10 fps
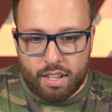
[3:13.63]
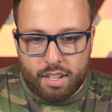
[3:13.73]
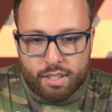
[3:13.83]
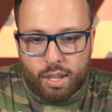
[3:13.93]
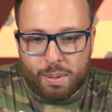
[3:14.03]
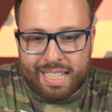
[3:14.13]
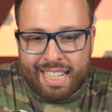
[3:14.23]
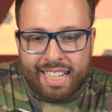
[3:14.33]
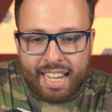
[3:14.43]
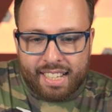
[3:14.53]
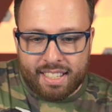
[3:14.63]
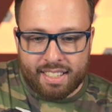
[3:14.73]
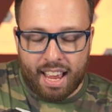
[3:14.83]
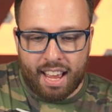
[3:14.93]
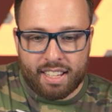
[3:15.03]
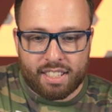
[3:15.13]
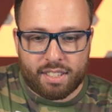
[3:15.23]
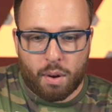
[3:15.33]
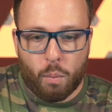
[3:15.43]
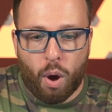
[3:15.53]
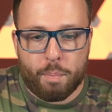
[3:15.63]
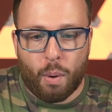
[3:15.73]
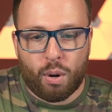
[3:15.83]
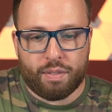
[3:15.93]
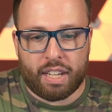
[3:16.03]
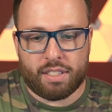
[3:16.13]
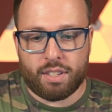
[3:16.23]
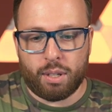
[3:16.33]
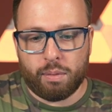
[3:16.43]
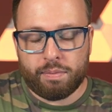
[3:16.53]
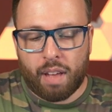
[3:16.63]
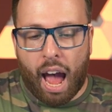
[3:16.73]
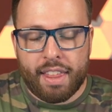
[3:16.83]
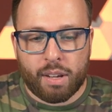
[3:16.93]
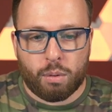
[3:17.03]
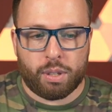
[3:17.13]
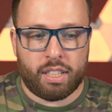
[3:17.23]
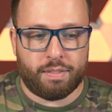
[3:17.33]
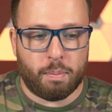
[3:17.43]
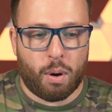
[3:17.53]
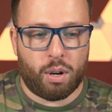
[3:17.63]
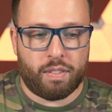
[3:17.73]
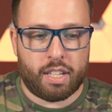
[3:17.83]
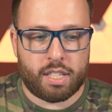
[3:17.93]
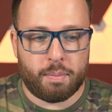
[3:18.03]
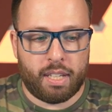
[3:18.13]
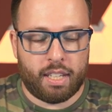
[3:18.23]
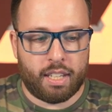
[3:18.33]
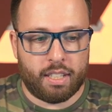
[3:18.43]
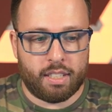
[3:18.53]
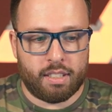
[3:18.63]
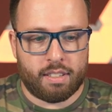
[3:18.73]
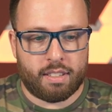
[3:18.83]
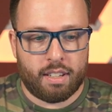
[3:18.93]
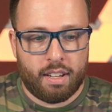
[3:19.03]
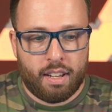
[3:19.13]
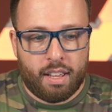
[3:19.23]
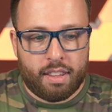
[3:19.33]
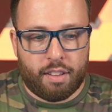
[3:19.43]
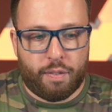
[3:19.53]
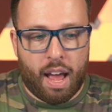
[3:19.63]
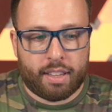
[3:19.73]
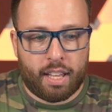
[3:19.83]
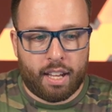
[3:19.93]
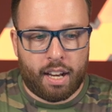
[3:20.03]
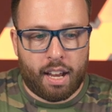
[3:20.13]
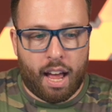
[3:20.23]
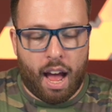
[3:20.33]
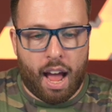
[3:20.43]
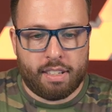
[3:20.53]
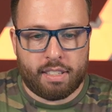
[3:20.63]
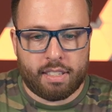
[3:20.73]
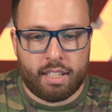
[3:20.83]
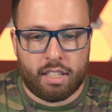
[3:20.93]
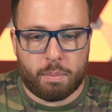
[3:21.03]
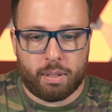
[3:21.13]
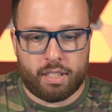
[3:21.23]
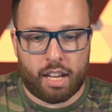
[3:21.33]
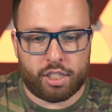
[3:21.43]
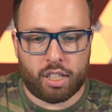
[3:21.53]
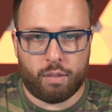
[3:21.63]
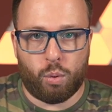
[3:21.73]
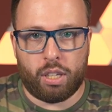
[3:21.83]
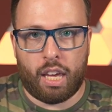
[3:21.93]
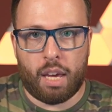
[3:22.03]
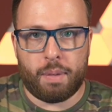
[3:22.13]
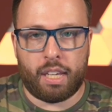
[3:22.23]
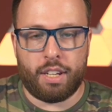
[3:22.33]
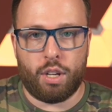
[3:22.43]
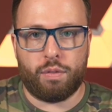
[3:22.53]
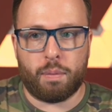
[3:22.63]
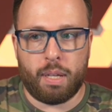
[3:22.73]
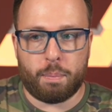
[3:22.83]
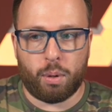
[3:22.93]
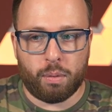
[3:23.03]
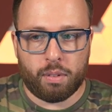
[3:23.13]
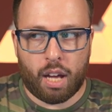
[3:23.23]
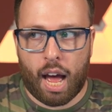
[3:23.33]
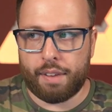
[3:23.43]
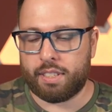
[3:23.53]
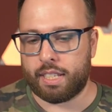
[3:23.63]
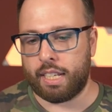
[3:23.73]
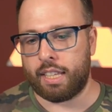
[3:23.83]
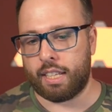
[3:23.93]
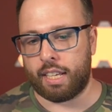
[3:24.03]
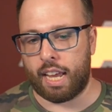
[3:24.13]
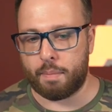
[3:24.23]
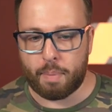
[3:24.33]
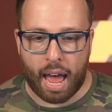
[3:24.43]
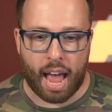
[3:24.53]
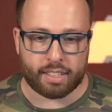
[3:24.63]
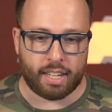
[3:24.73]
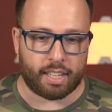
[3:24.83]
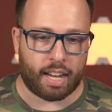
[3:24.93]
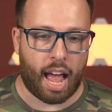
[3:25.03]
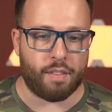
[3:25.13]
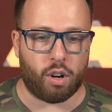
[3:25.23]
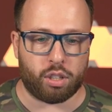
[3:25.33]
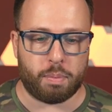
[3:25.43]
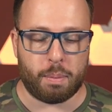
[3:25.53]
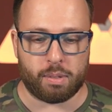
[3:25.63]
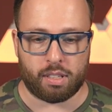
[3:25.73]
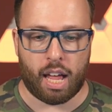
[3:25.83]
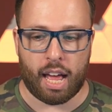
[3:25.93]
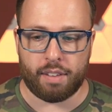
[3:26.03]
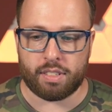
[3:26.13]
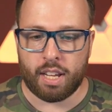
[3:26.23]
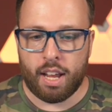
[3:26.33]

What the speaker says: So Xenix says, what motivates you? I think what really motivates me is the fact that I see the potential of what gaming can do for people. I've seen the impact that it can have on other people's lives.